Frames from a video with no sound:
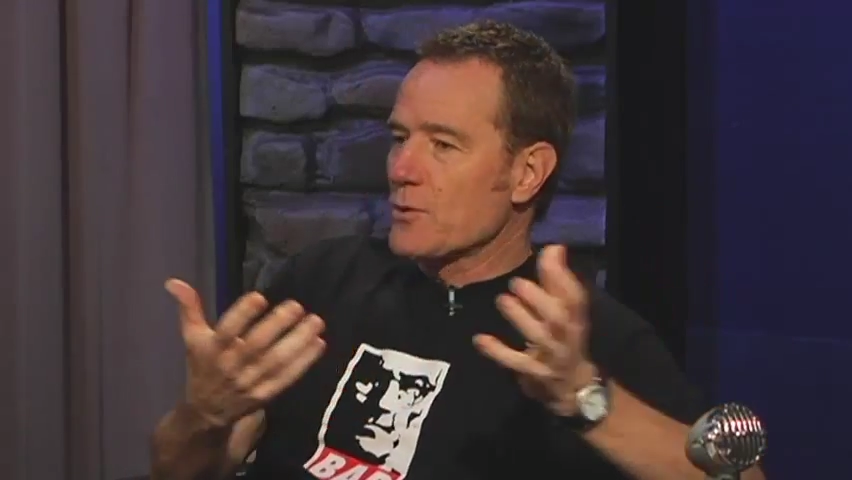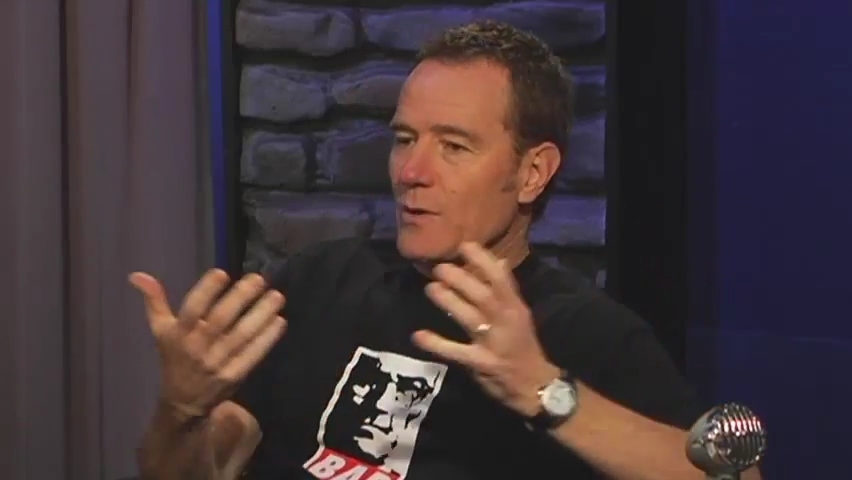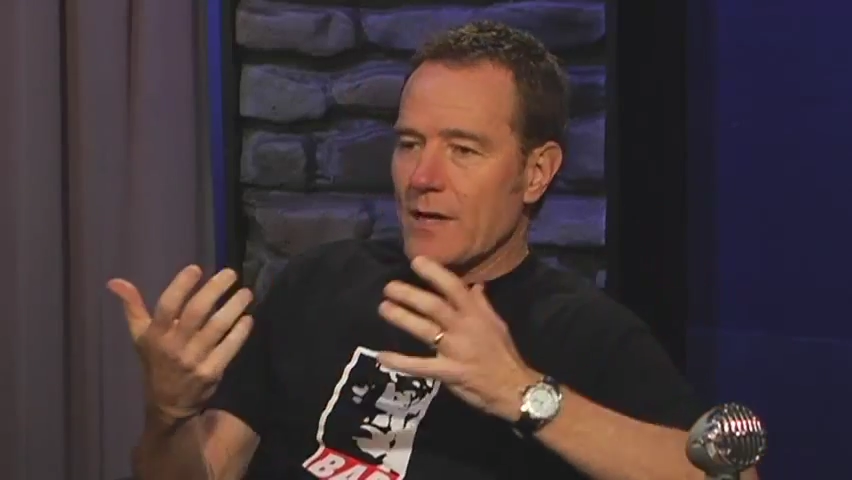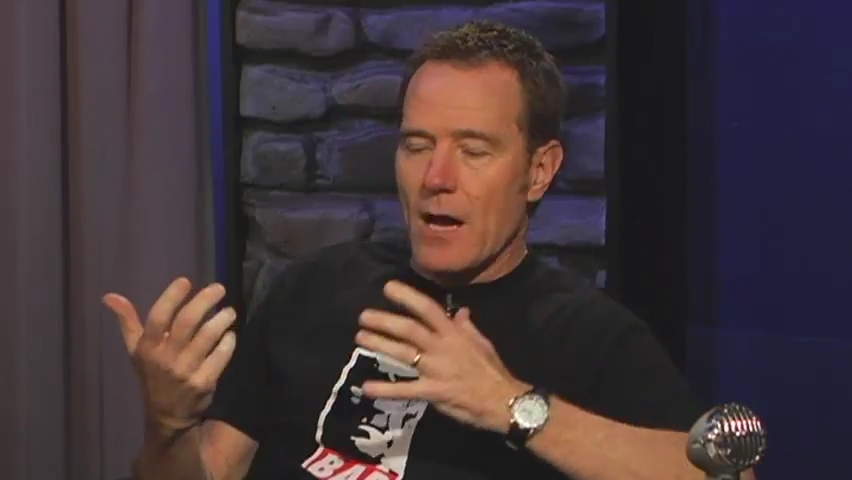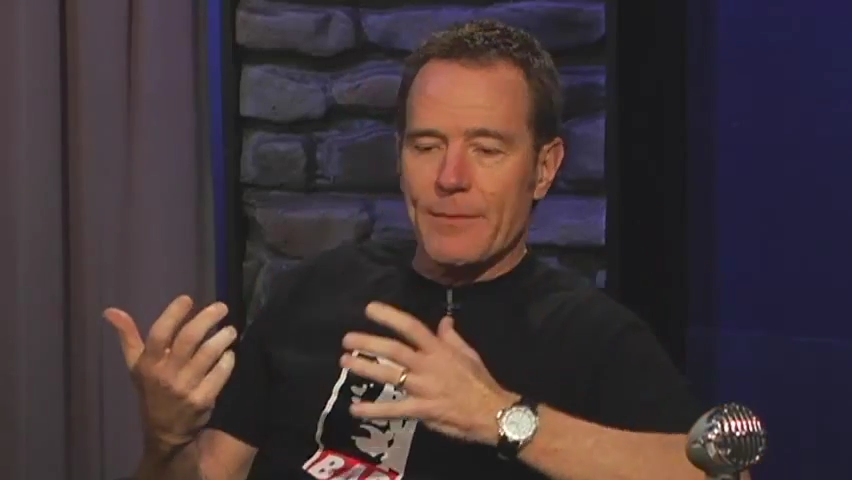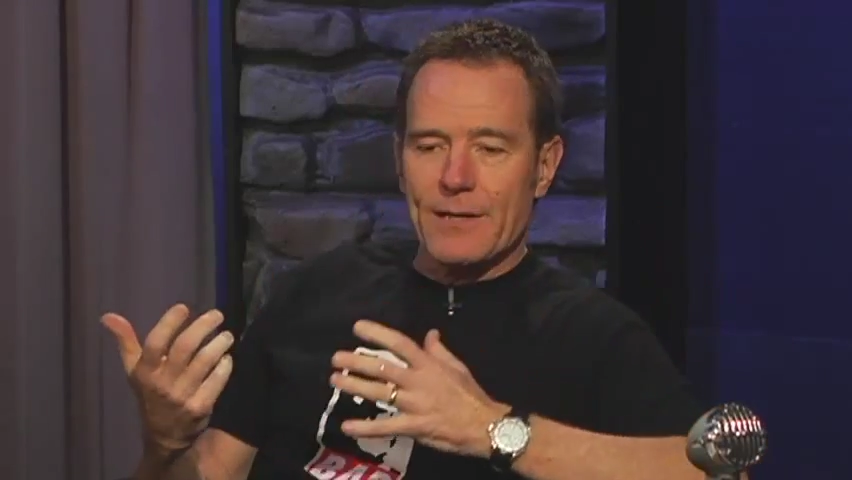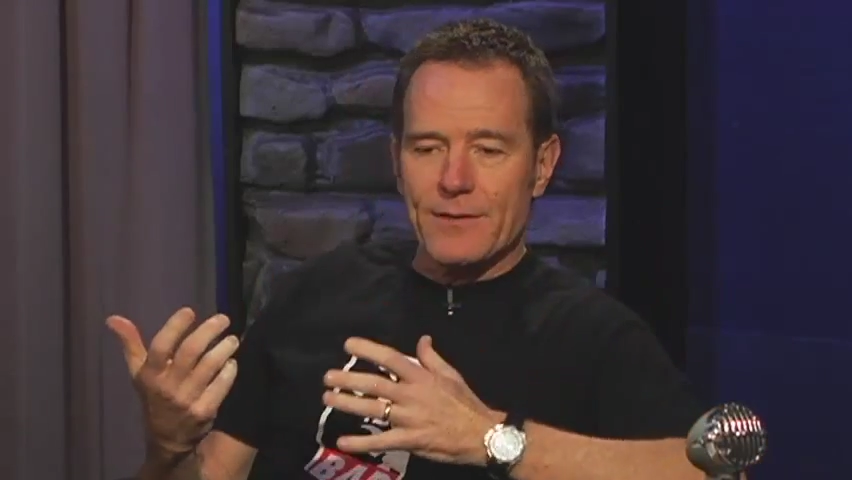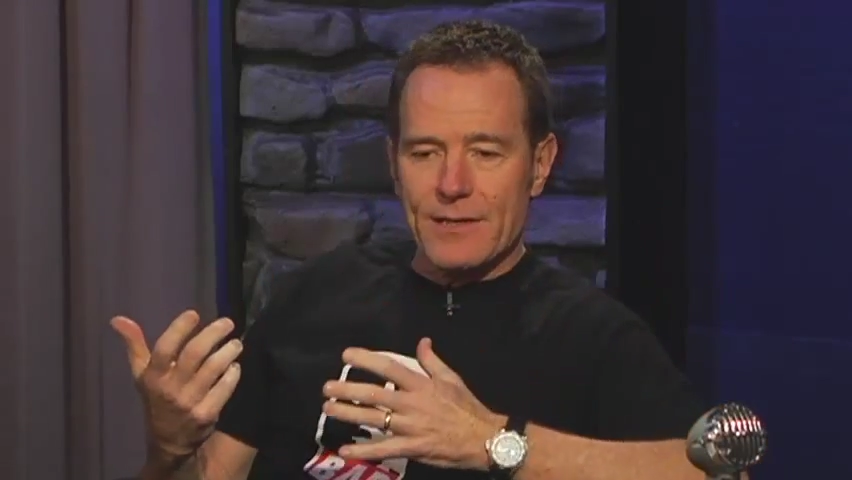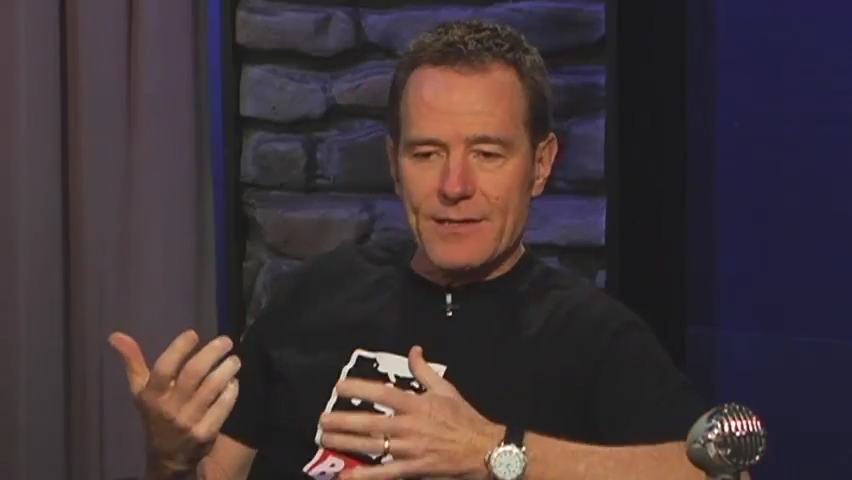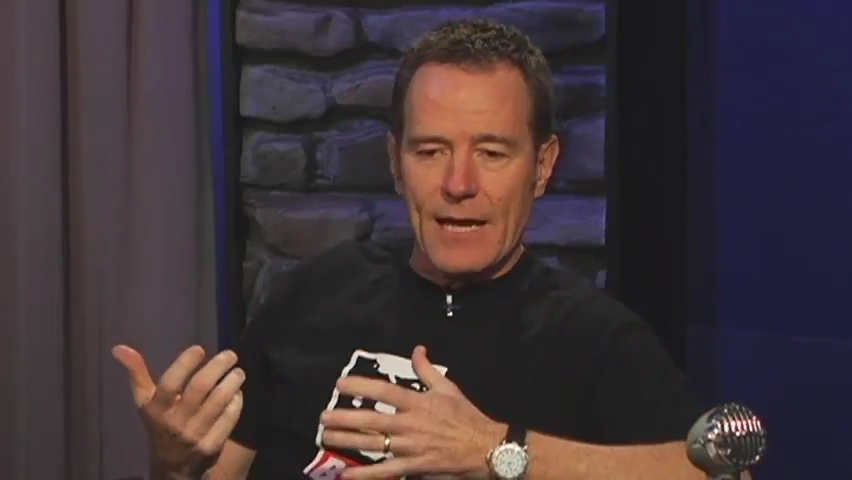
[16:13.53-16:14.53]
would come into
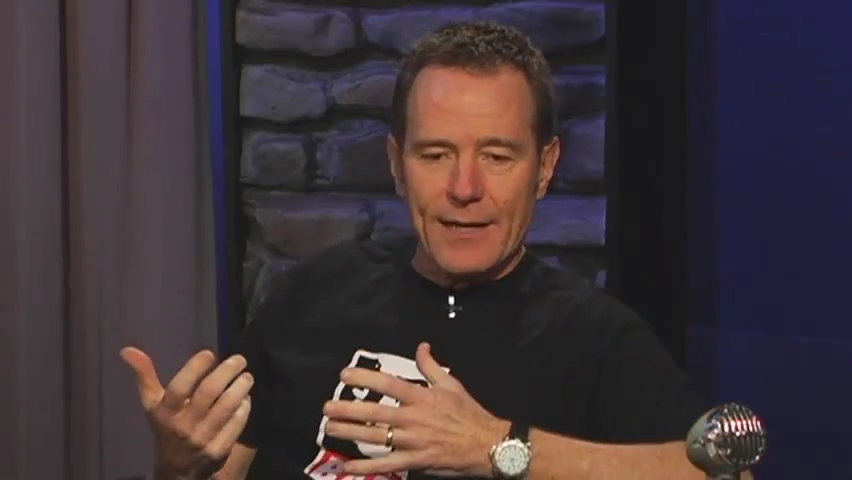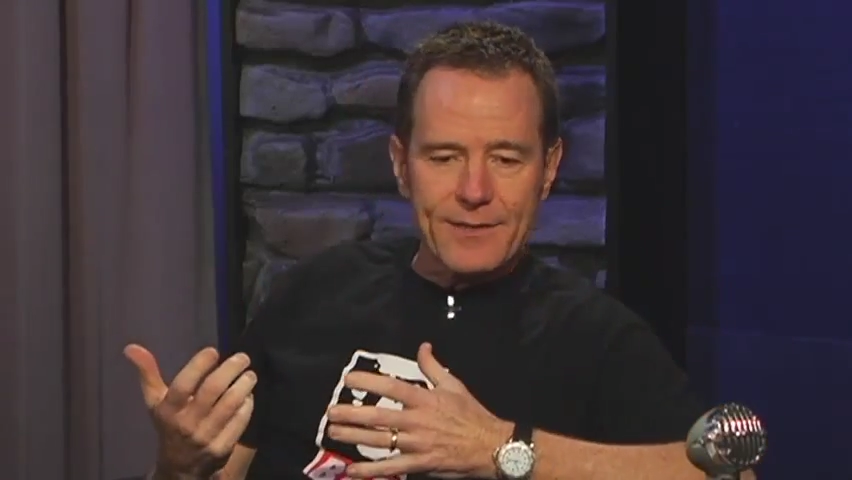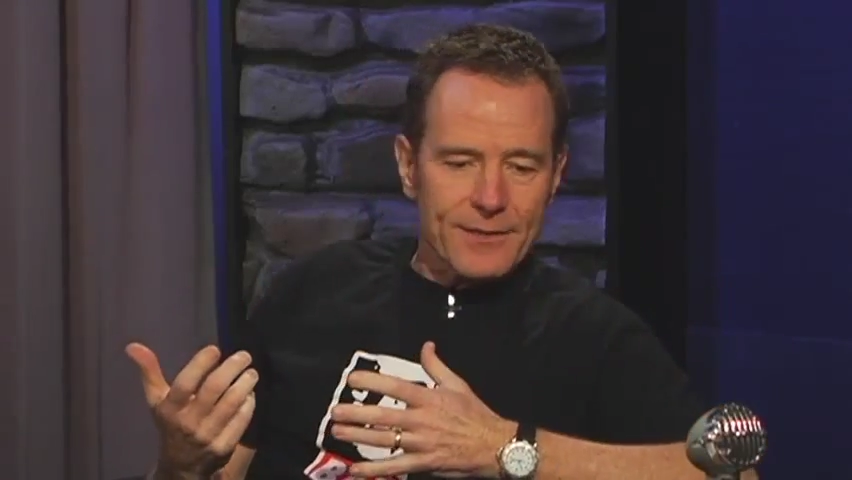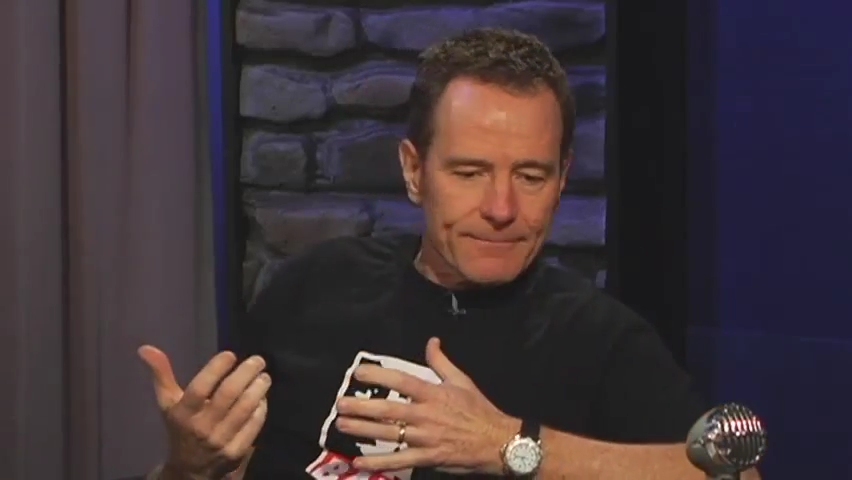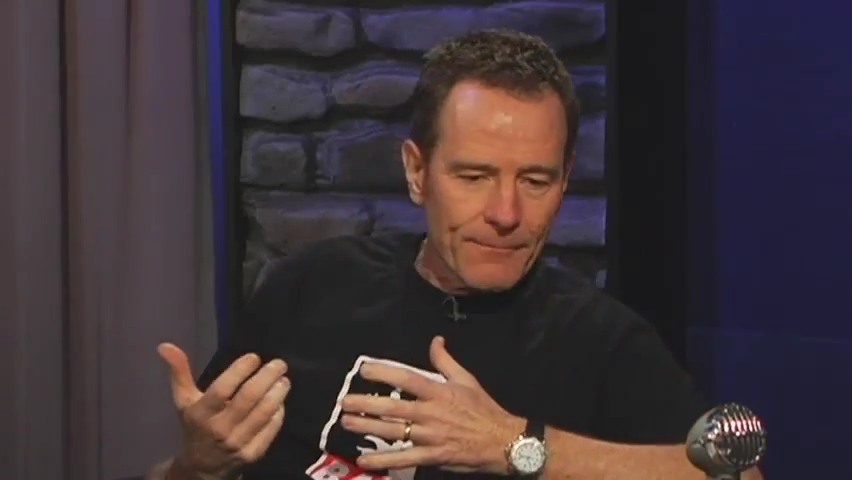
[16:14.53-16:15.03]
the States,